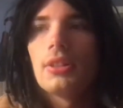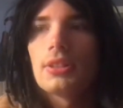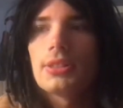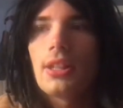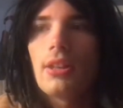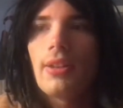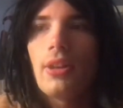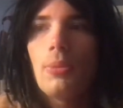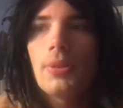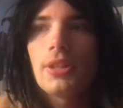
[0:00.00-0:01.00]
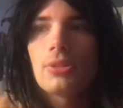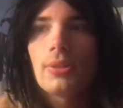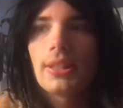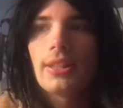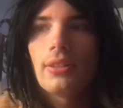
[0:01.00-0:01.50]
So I hope you enjoyed
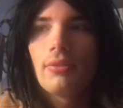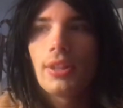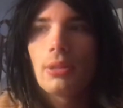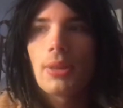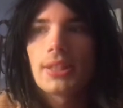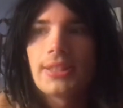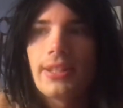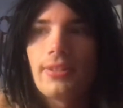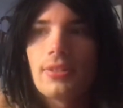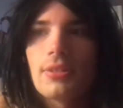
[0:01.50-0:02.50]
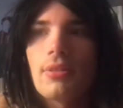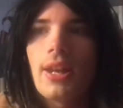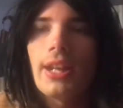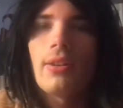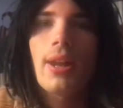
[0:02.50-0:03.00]
that little video about St. Clairsville,
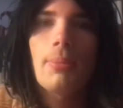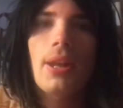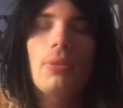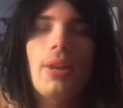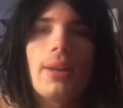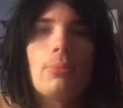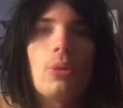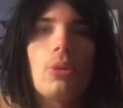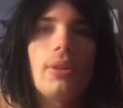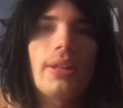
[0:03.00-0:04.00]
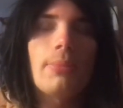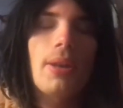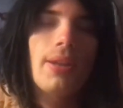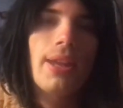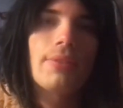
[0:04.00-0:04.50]
Ohio. I probably will have more, and I'll
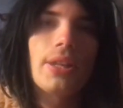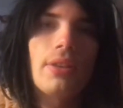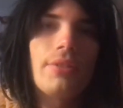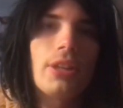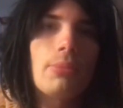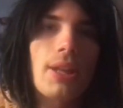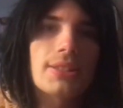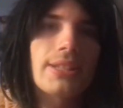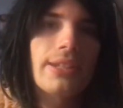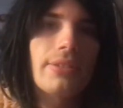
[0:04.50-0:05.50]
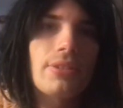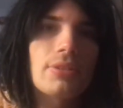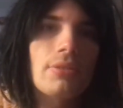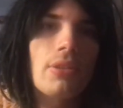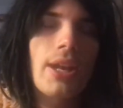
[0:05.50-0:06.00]
probably have another video about St.
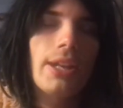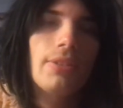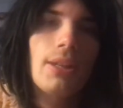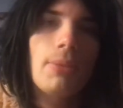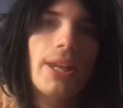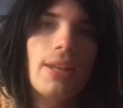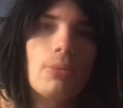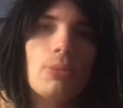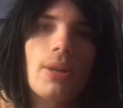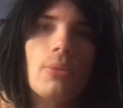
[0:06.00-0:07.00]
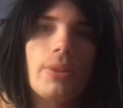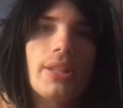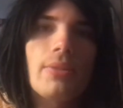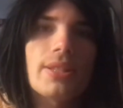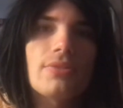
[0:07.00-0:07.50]
Clairsville, Ohio, and I might have more about Wheeling,
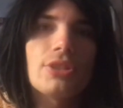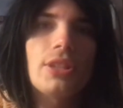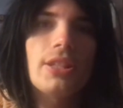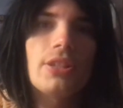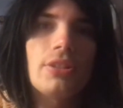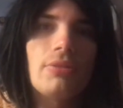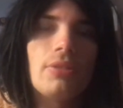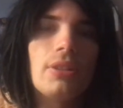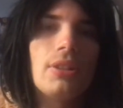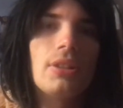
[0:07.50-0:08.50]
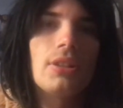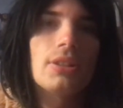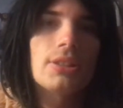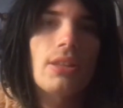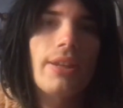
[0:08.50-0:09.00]
West Virginia too.
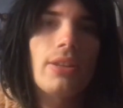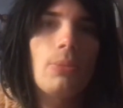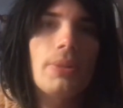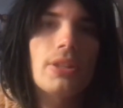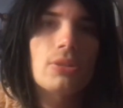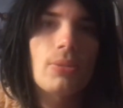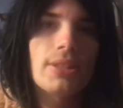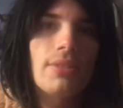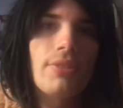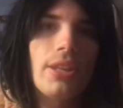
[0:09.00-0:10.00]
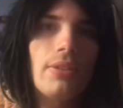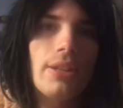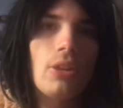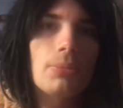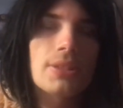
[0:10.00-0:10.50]
So I hope you enjoyed the video, and I
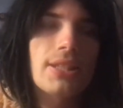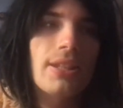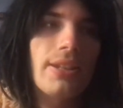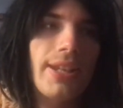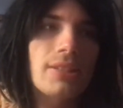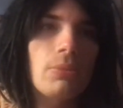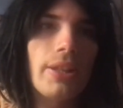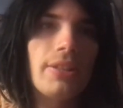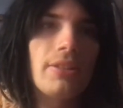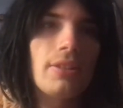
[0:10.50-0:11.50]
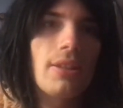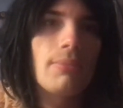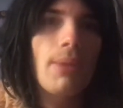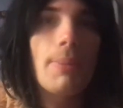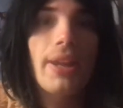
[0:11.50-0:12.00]
hope to see you in the next one.
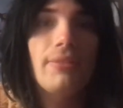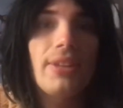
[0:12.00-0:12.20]
Bye bye.